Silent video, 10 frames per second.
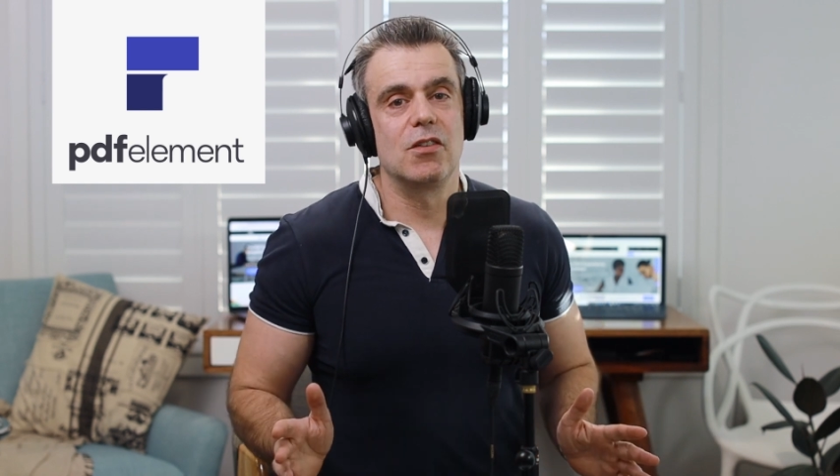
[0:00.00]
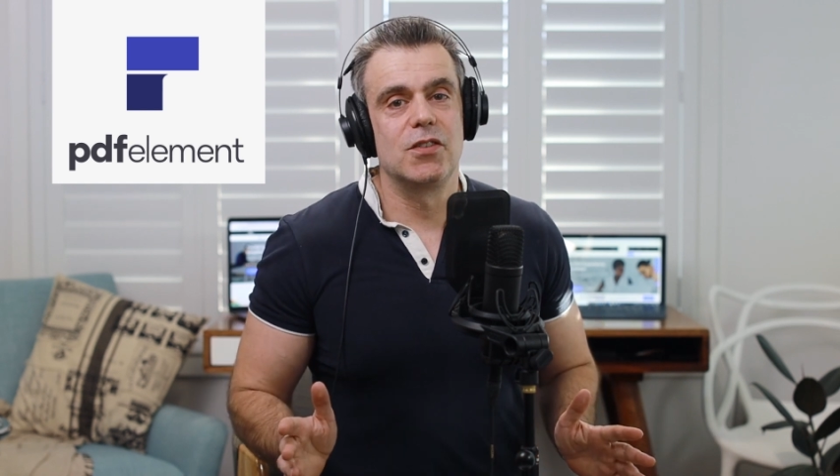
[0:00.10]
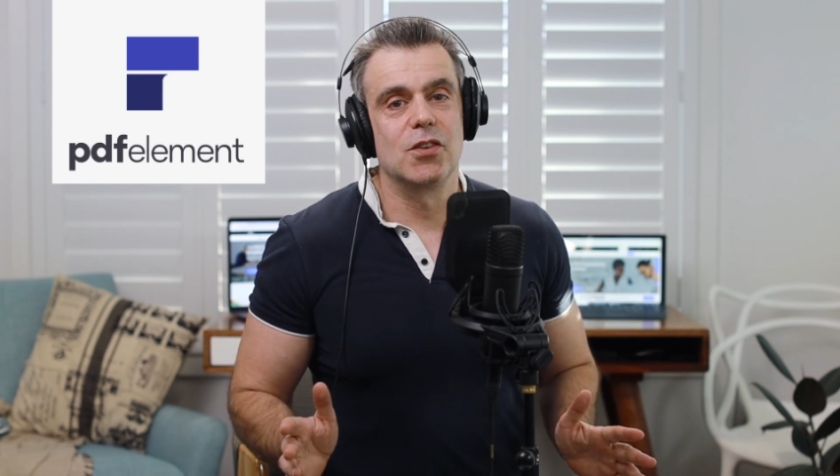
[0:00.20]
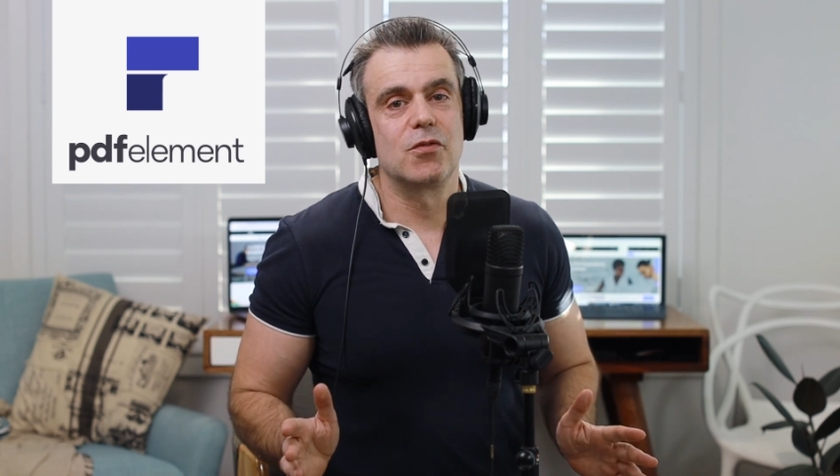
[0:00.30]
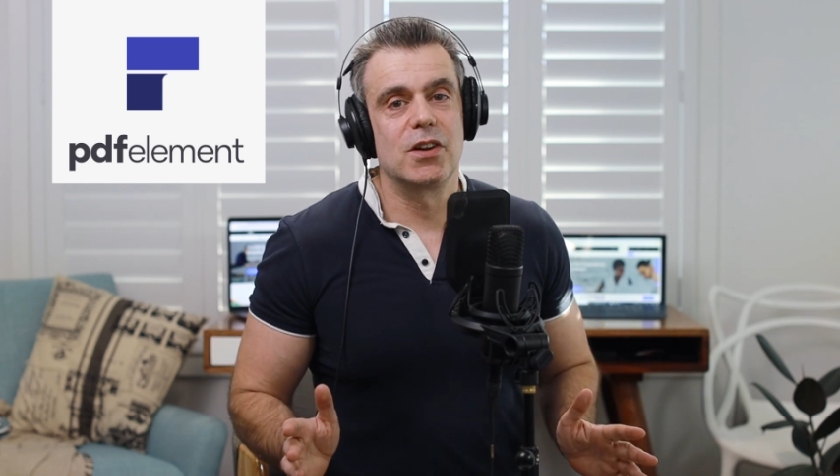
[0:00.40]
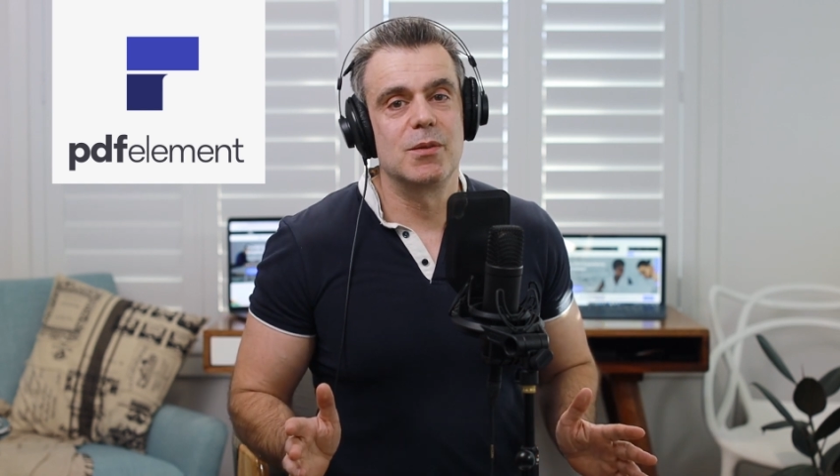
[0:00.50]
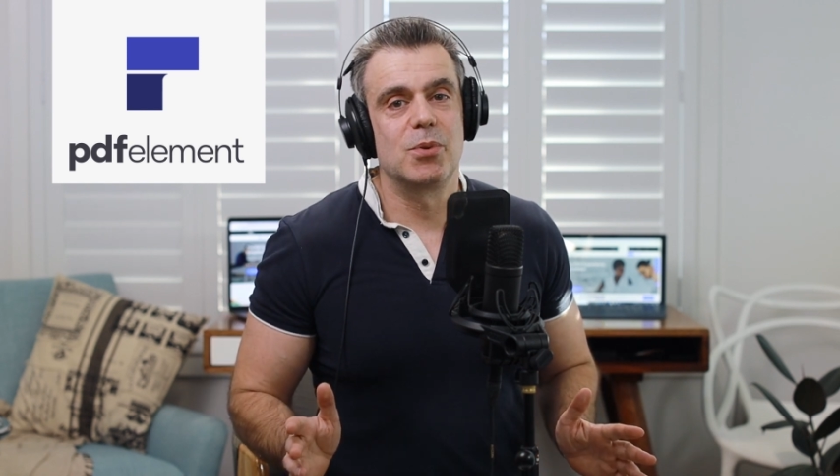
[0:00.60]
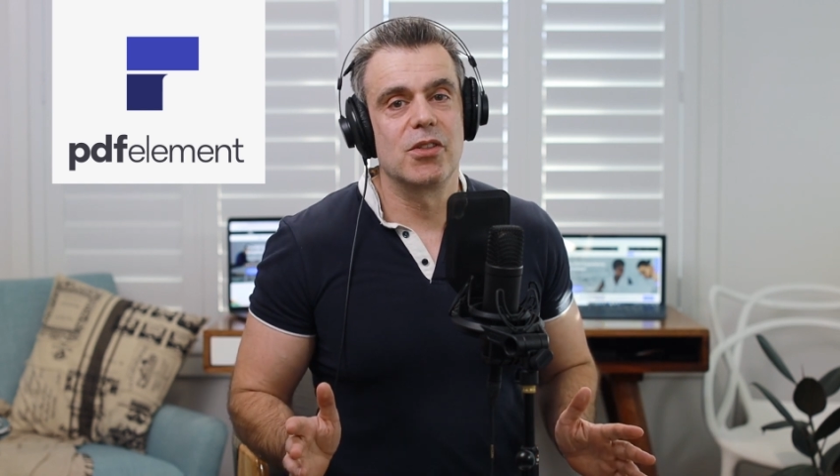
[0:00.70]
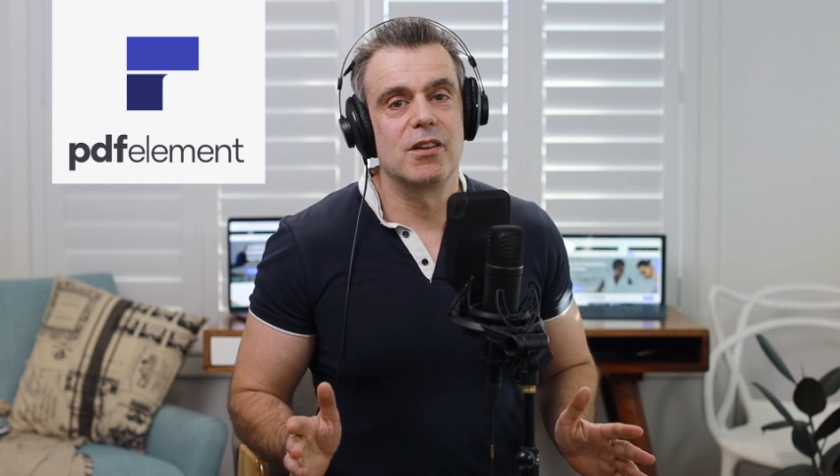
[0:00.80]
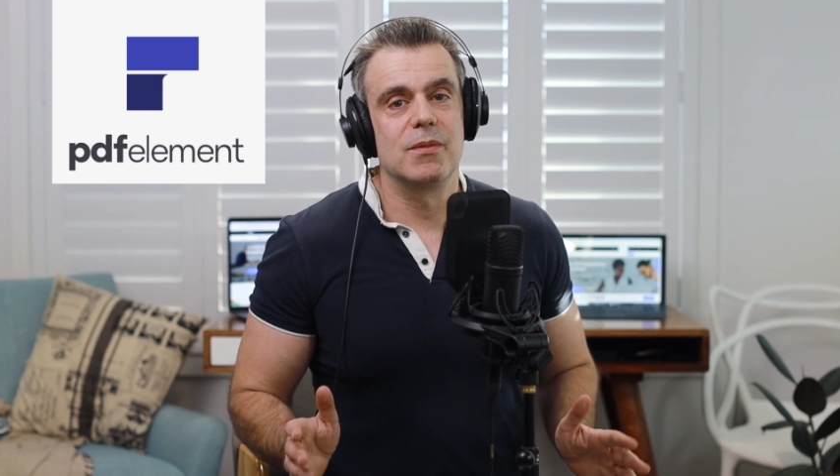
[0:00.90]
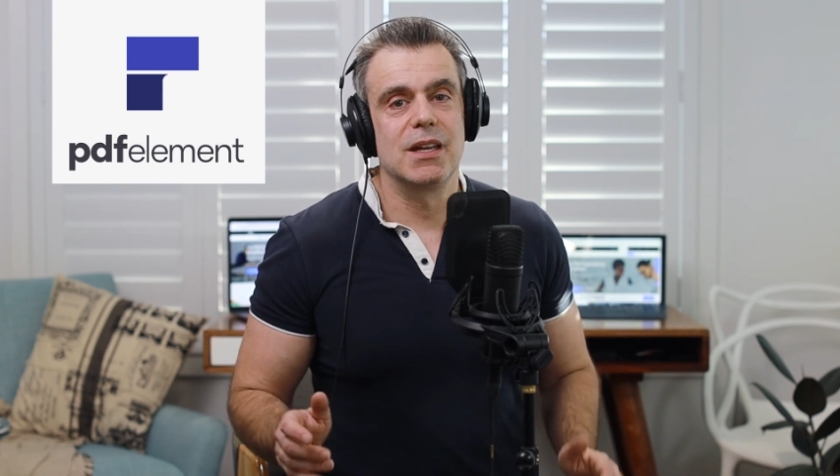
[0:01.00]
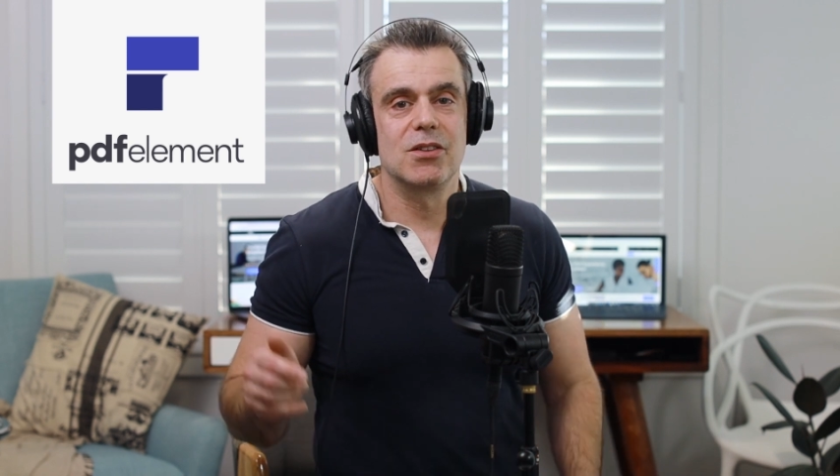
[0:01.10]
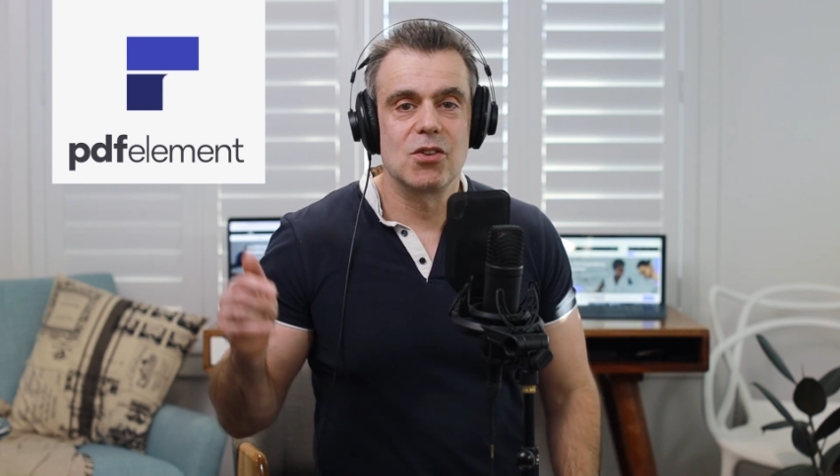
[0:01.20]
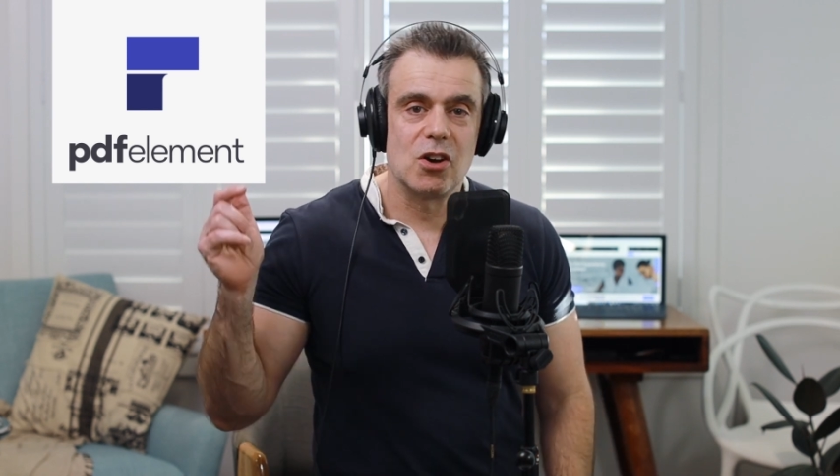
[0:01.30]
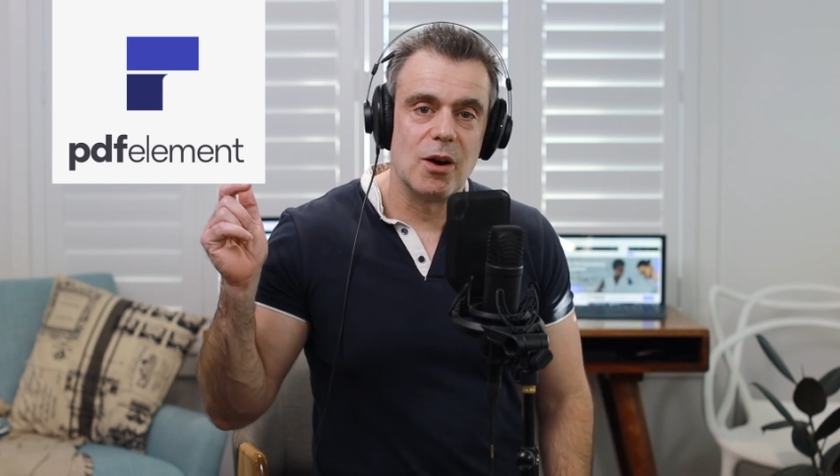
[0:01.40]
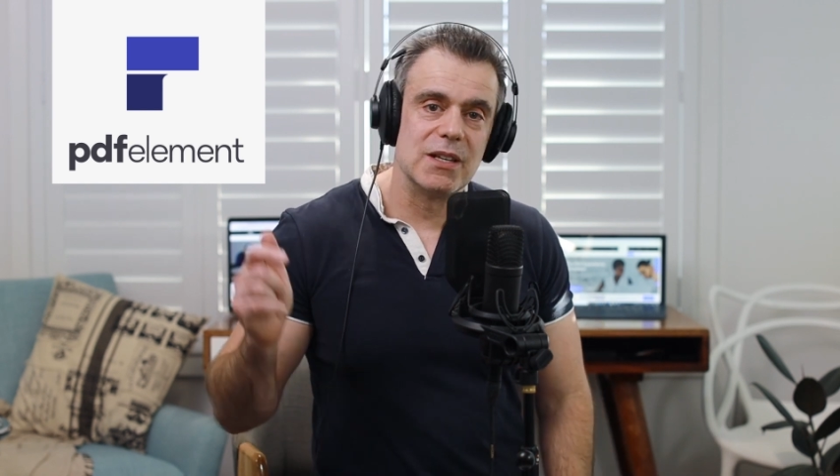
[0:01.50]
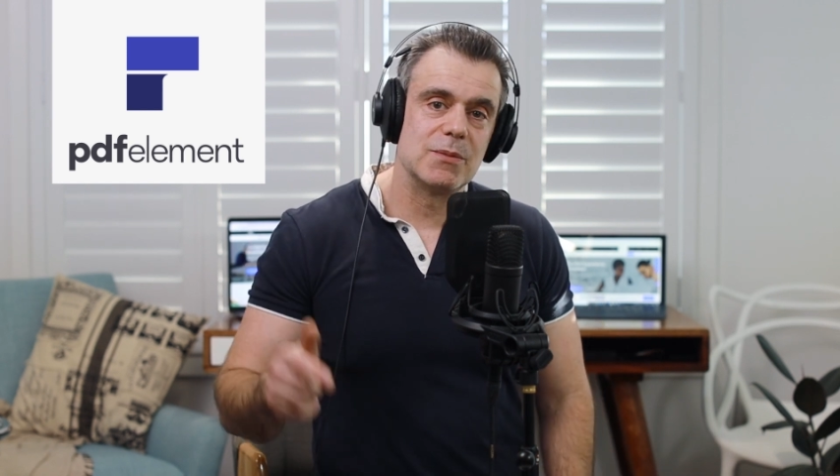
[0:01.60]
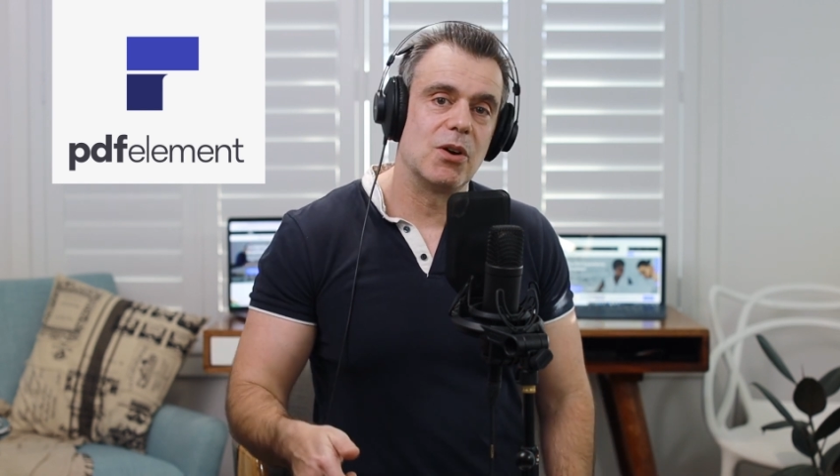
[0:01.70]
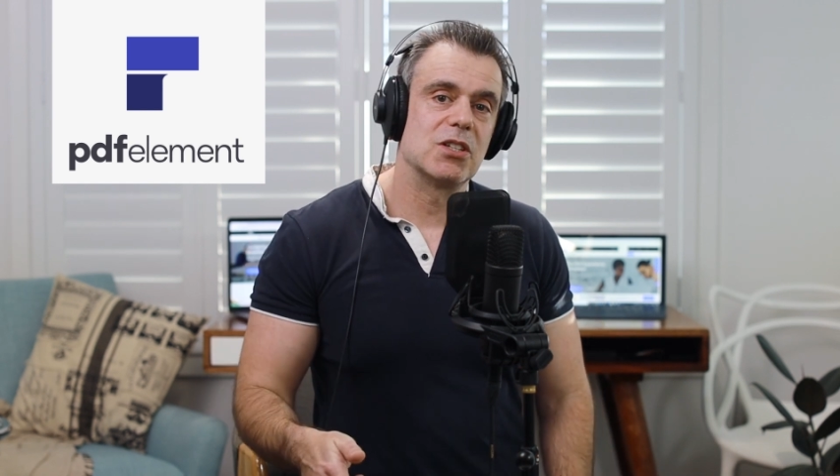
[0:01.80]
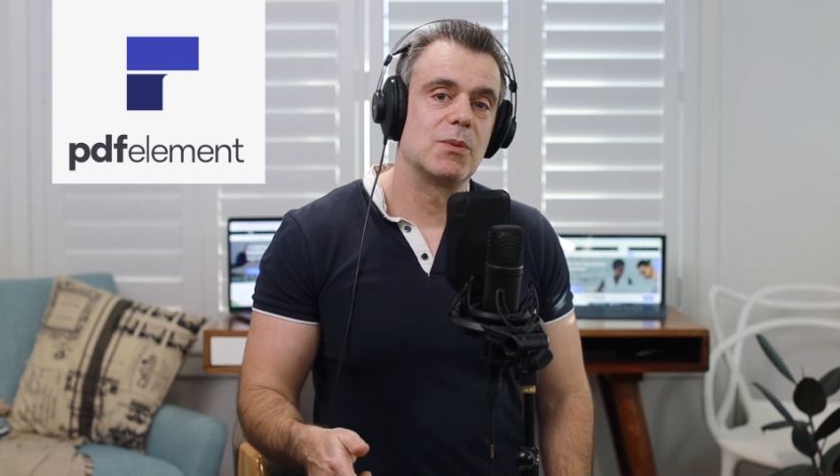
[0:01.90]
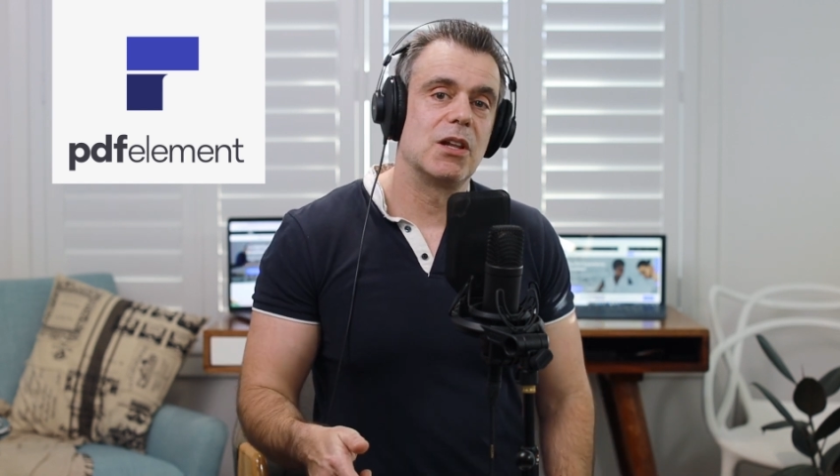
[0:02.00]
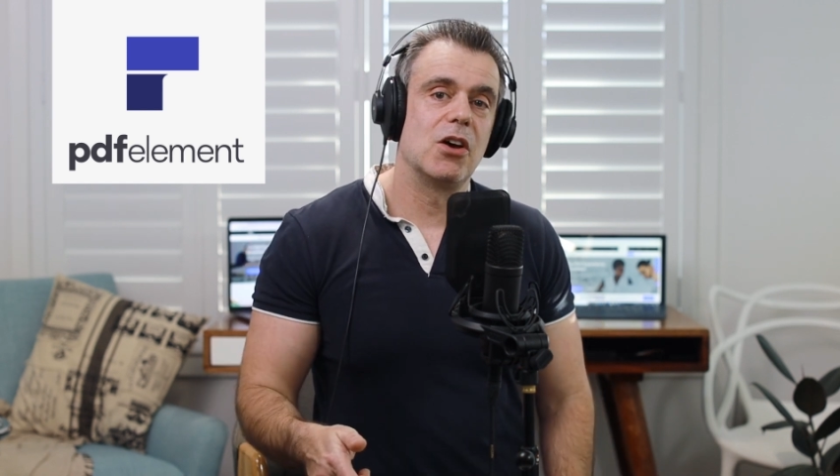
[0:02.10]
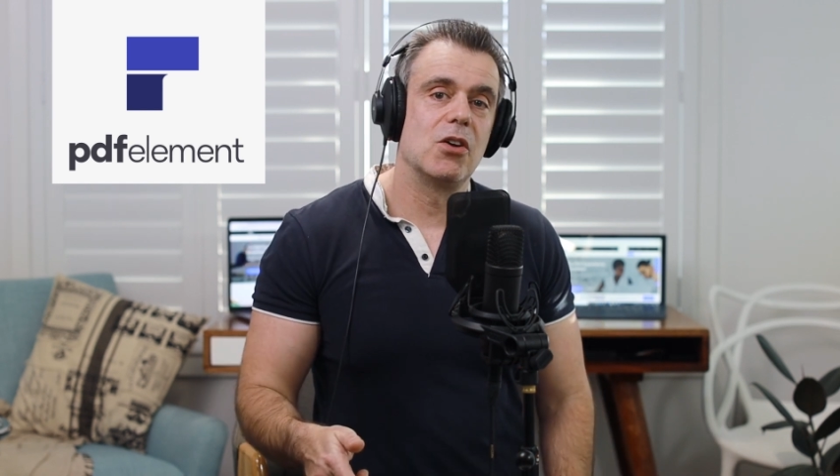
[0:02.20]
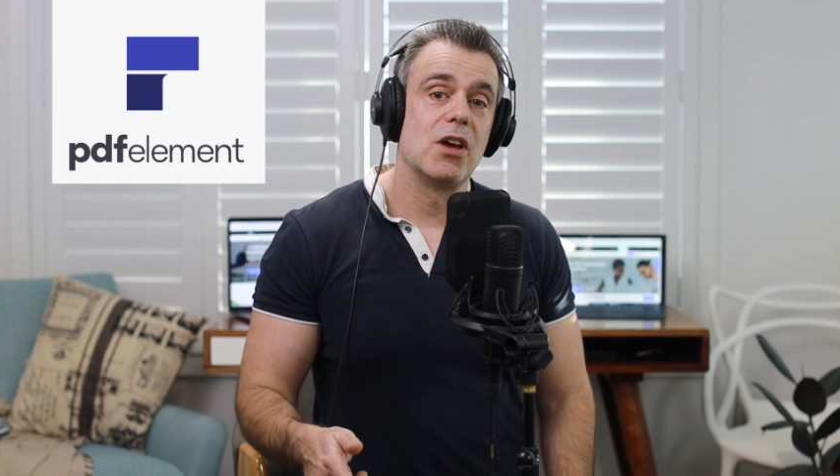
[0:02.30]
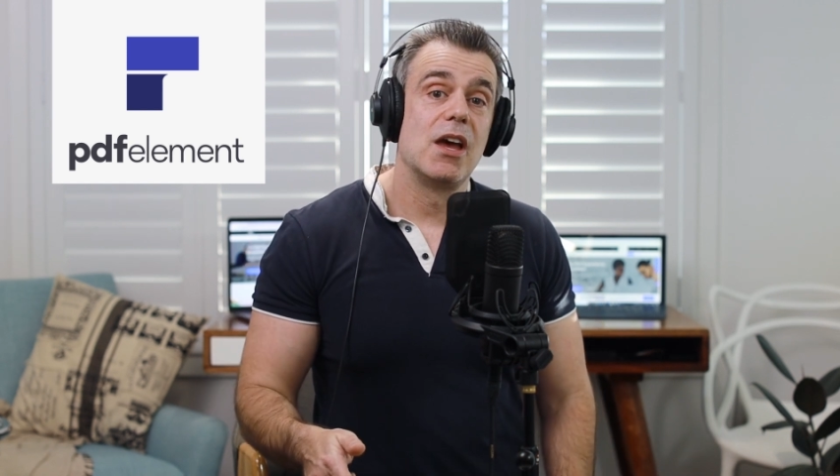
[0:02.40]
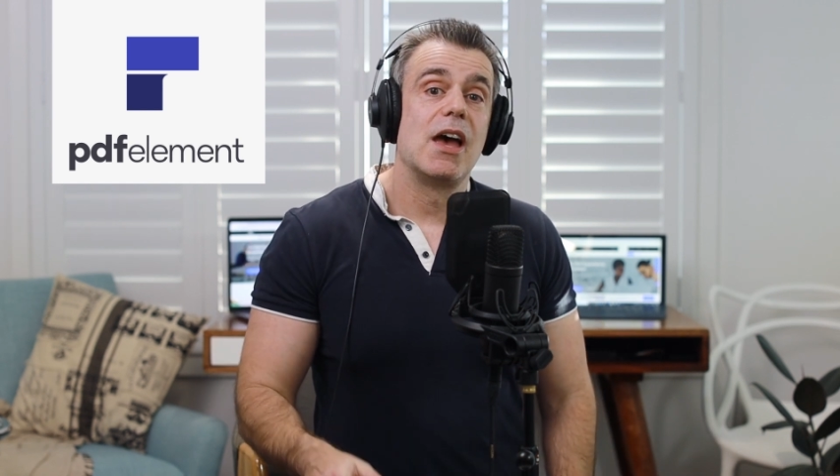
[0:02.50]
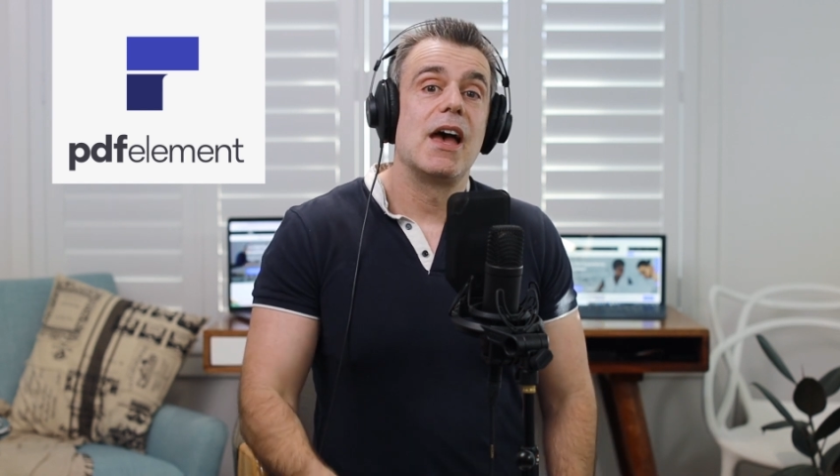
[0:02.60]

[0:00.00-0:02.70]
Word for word: feel free to put them in the comments box below.